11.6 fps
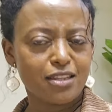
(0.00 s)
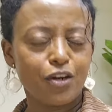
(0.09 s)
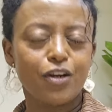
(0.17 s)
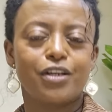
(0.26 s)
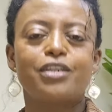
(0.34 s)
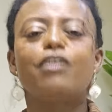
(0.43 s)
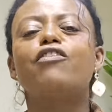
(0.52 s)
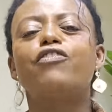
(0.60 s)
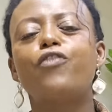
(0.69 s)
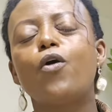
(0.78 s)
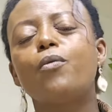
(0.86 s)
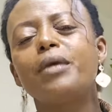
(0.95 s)
Third,
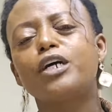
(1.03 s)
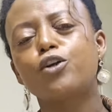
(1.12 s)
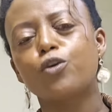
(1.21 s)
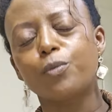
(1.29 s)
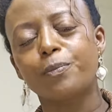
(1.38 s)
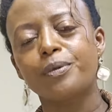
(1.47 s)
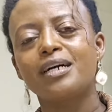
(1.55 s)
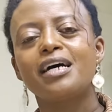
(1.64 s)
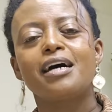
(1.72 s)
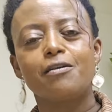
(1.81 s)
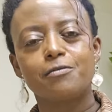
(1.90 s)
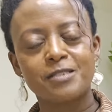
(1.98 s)
form a group.
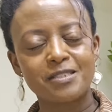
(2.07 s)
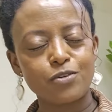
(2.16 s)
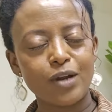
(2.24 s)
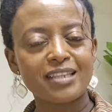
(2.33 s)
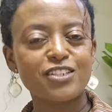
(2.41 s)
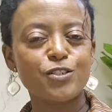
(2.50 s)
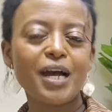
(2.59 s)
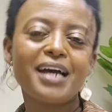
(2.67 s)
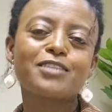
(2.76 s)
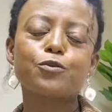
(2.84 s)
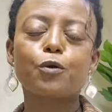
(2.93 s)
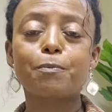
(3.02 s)

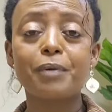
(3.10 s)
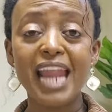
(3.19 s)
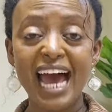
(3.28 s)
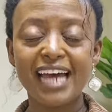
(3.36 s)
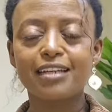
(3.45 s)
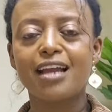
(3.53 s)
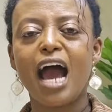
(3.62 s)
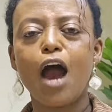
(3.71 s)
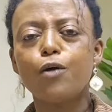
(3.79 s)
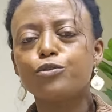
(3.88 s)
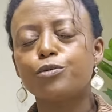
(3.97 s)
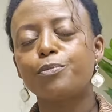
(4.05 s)
Strategize or plan
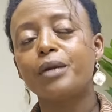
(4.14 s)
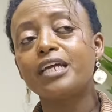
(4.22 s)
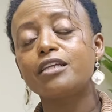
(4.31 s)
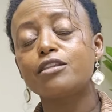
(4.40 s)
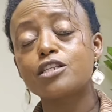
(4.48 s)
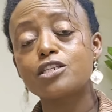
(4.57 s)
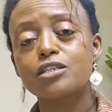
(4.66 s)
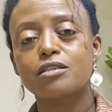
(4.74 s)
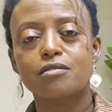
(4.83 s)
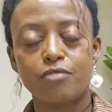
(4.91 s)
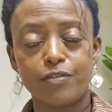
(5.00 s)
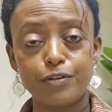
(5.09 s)
how to bring in
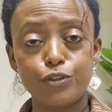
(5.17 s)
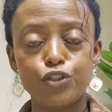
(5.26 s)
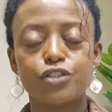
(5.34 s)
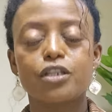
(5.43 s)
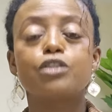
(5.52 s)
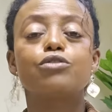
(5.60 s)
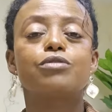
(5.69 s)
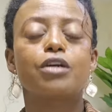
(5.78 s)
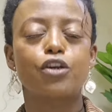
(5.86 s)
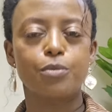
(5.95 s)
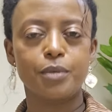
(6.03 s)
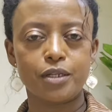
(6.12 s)
these refugees into
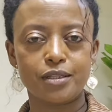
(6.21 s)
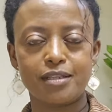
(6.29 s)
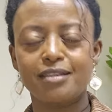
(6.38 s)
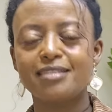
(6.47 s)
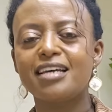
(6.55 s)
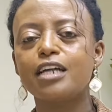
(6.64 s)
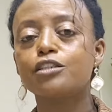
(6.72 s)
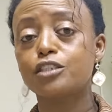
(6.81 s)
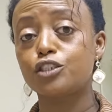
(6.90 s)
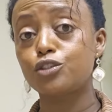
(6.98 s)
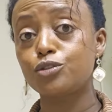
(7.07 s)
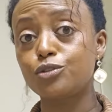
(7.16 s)
the community. These are
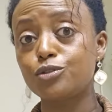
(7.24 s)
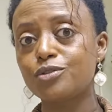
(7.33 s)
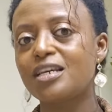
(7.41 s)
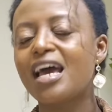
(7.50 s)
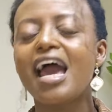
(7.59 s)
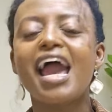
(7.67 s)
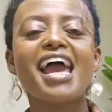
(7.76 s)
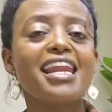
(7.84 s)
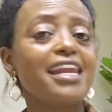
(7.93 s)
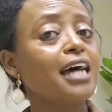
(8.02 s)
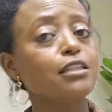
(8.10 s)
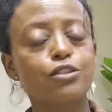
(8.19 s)
the to-dos
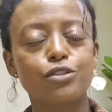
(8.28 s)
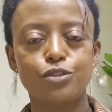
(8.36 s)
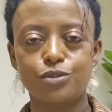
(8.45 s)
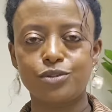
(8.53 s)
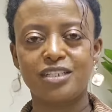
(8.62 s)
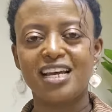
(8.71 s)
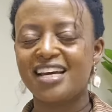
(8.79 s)
and not to-dos